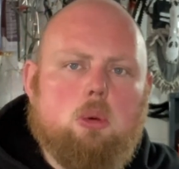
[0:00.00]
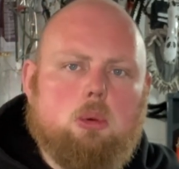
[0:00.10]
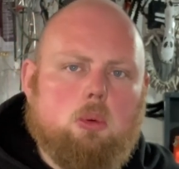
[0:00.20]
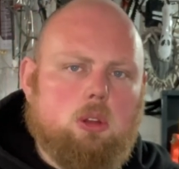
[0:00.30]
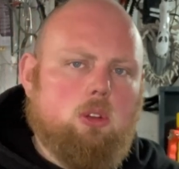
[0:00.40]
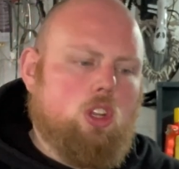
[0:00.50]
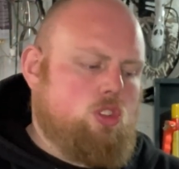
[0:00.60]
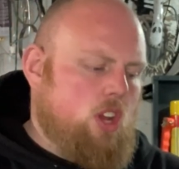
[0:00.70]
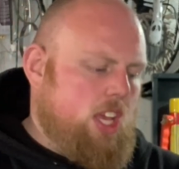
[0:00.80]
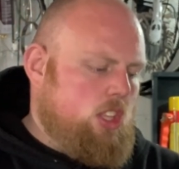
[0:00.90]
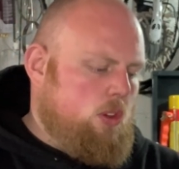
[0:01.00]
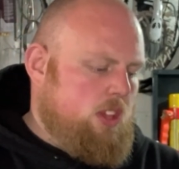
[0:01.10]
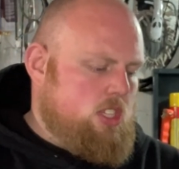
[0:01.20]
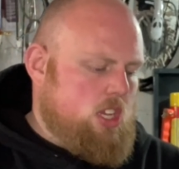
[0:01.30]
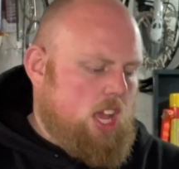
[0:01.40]
But what I'm going to try and do
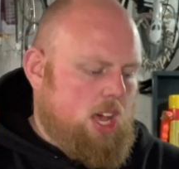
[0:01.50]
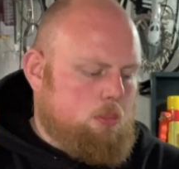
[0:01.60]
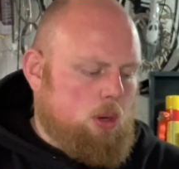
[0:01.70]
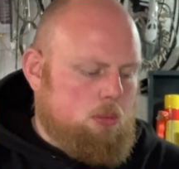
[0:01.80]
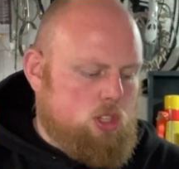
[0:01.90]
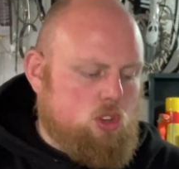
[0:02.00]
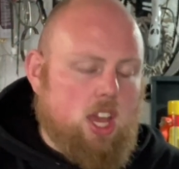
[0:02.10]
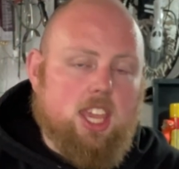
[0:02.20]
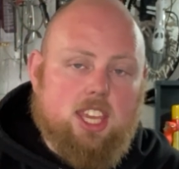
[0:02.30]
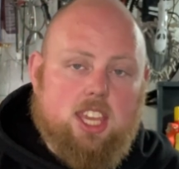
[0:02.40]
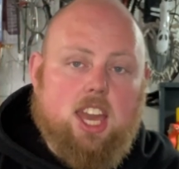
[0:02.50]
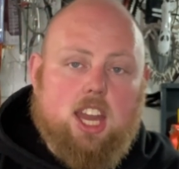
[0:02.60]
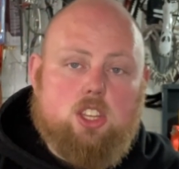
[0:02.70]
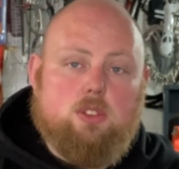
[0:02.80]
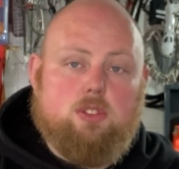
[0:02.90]
is, I'll probably try and
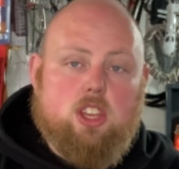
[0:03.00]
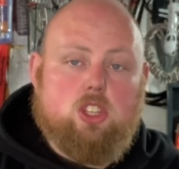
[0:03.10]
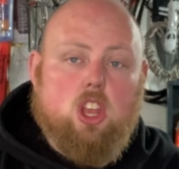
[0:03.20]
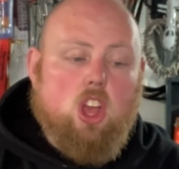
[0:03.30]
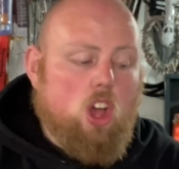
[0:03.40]
catch a fish